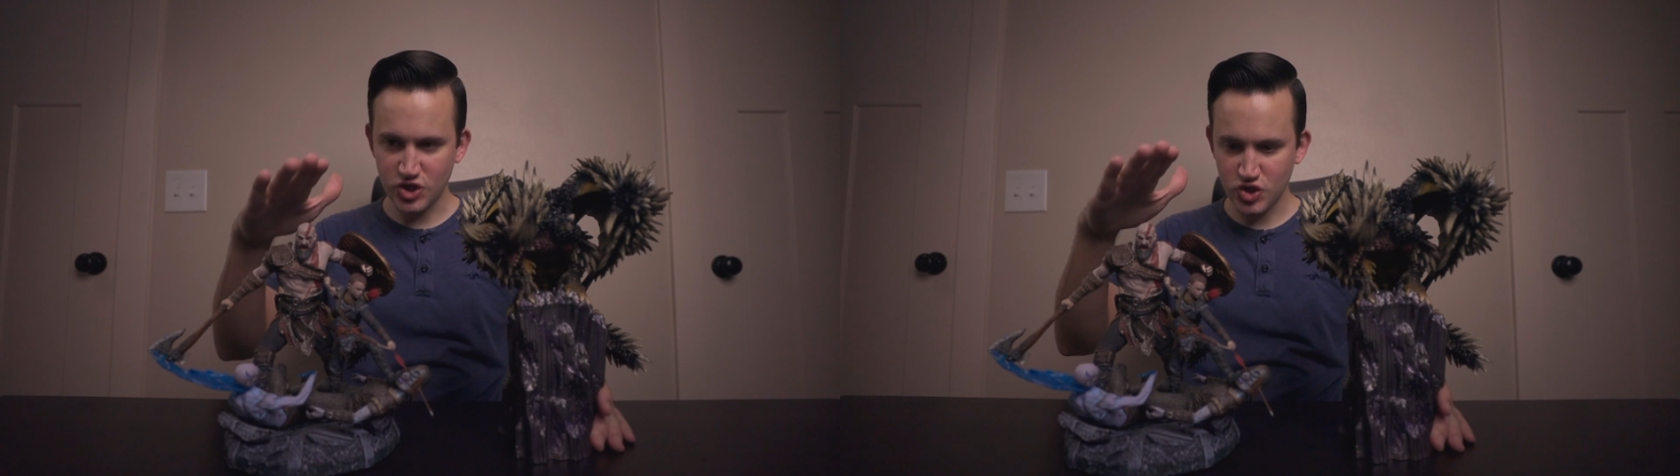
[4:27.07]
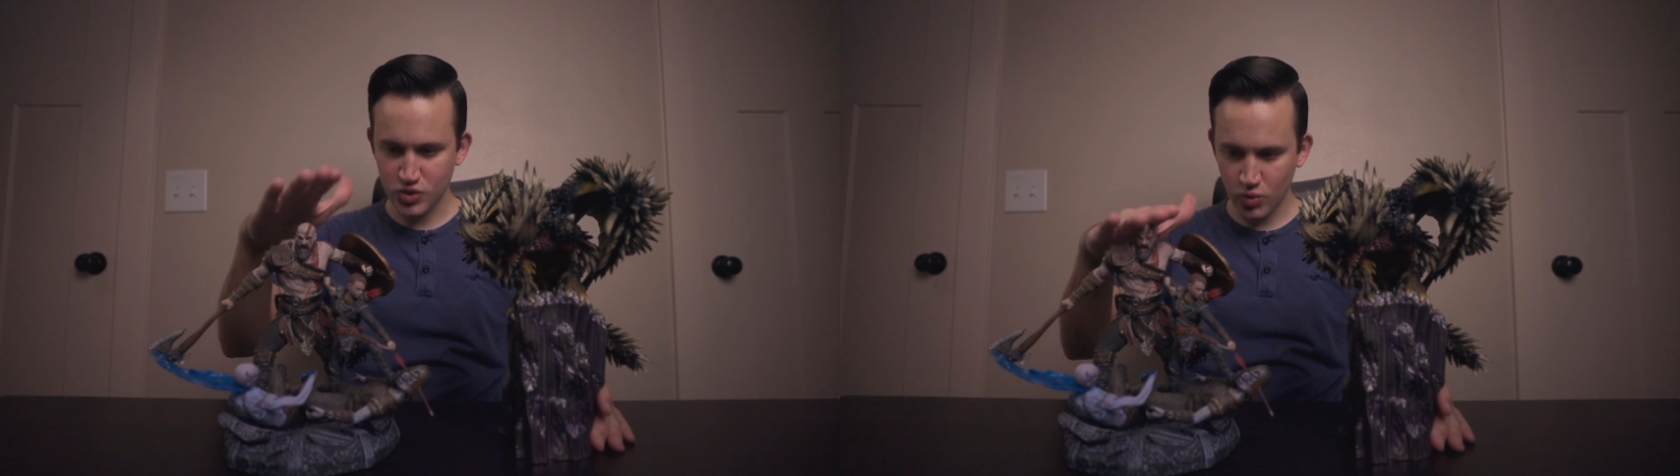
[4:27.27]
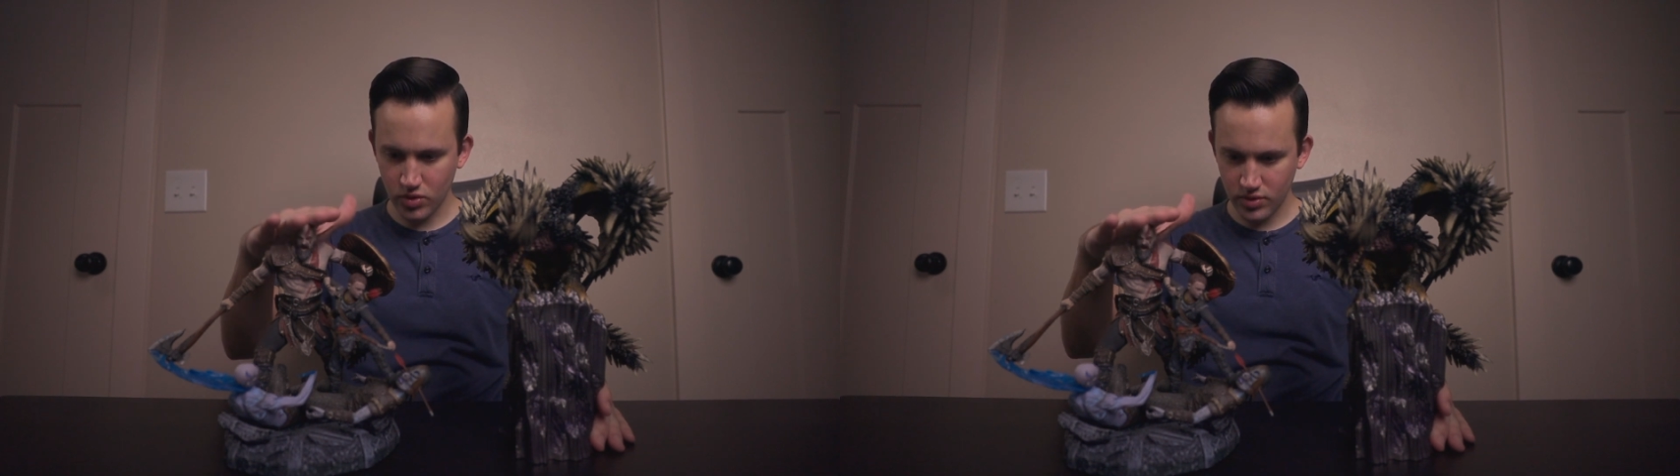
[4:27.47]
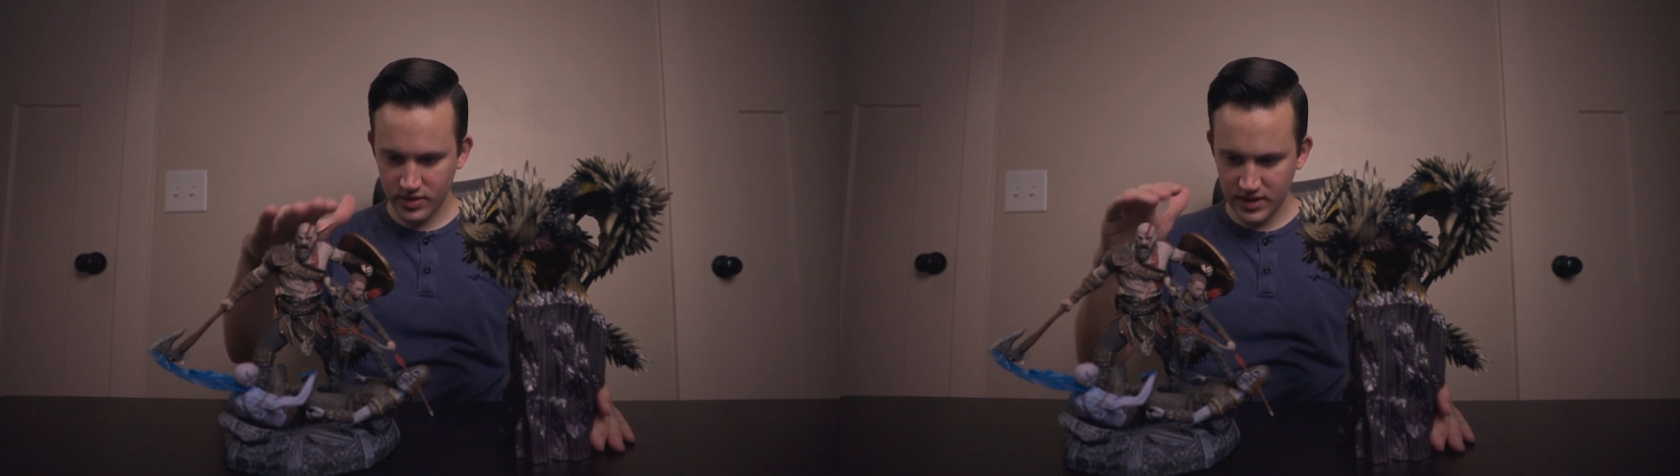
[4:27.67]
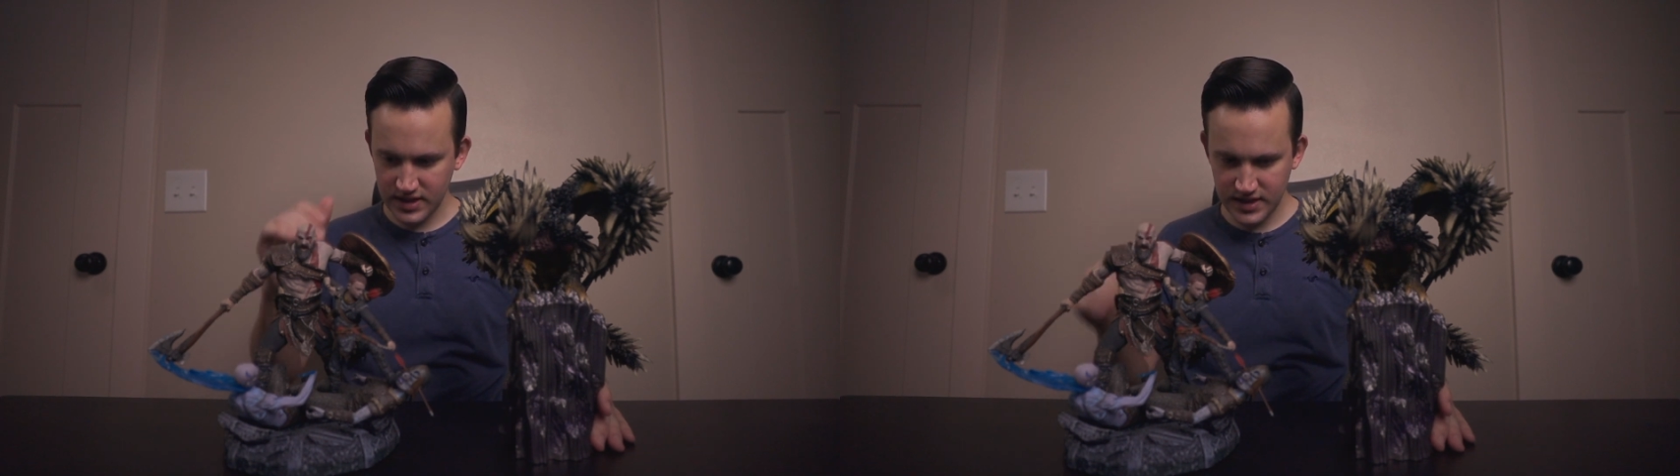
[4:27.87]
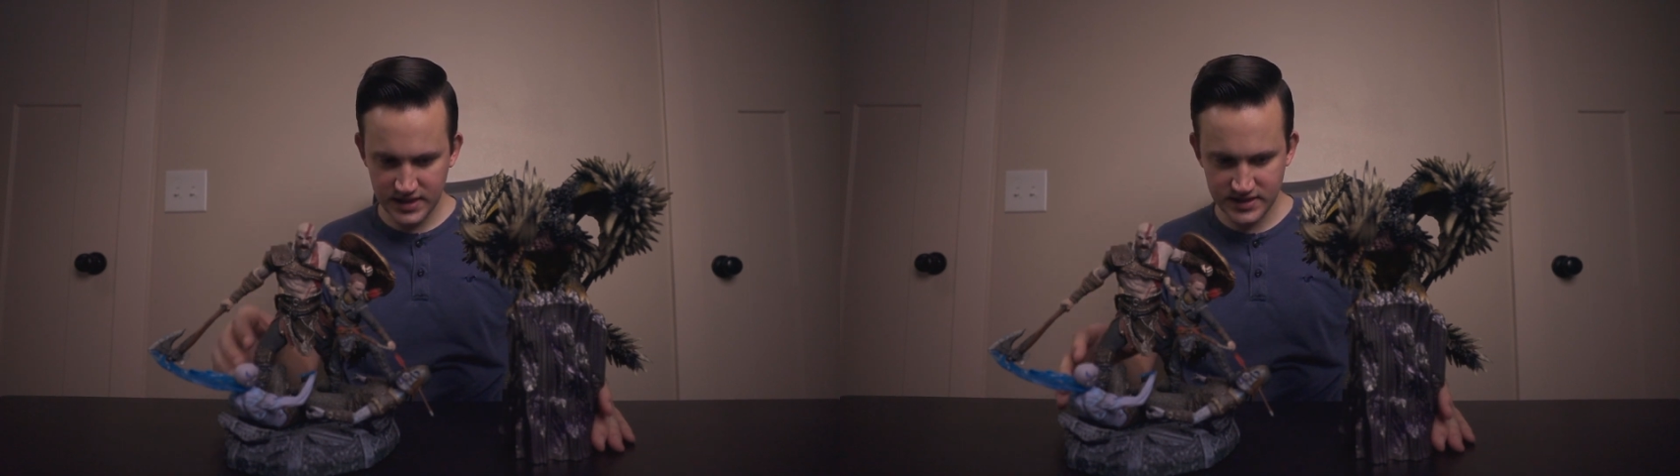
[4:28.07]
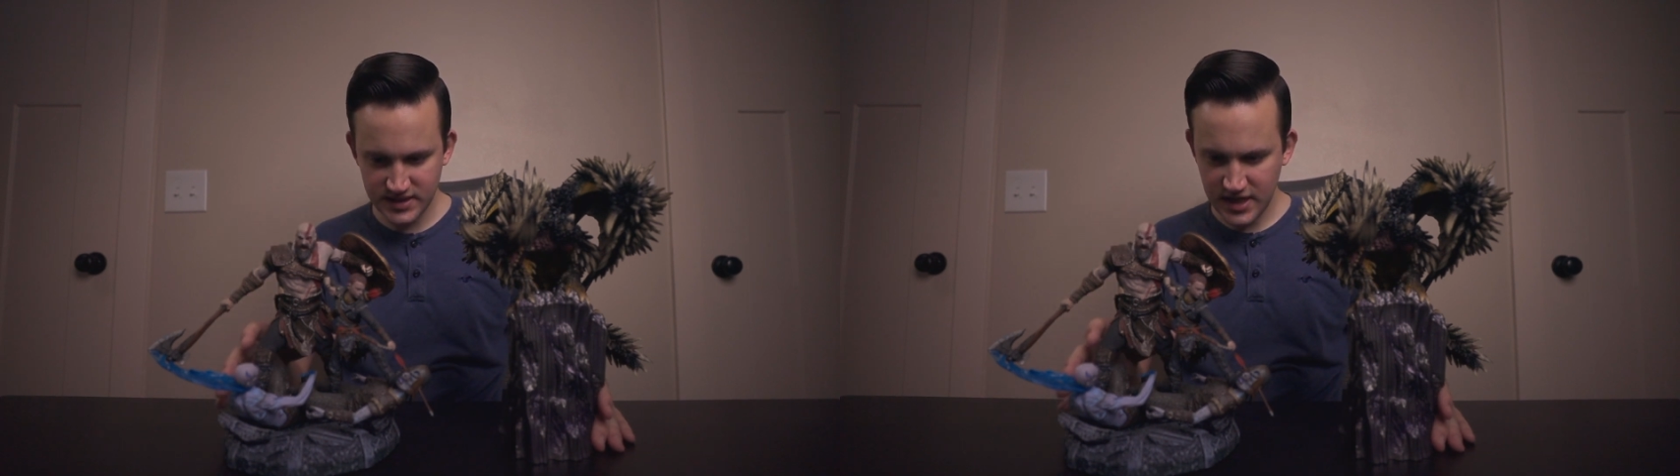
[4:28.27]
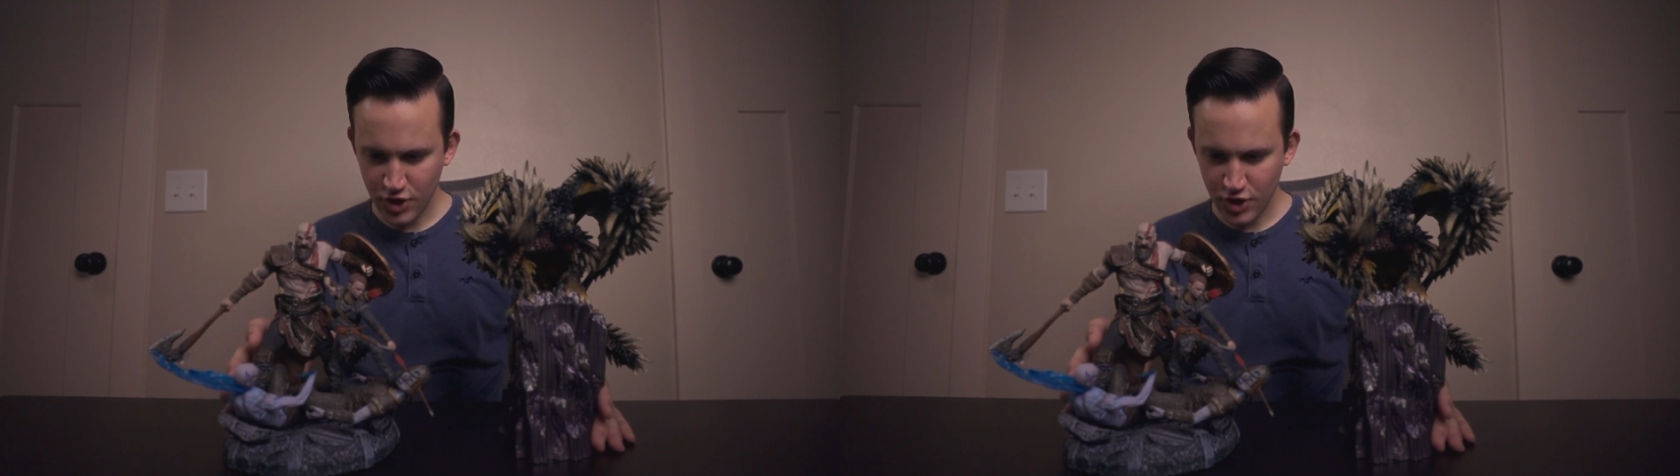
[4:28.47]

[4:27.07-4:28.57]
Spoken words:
shorter than he is.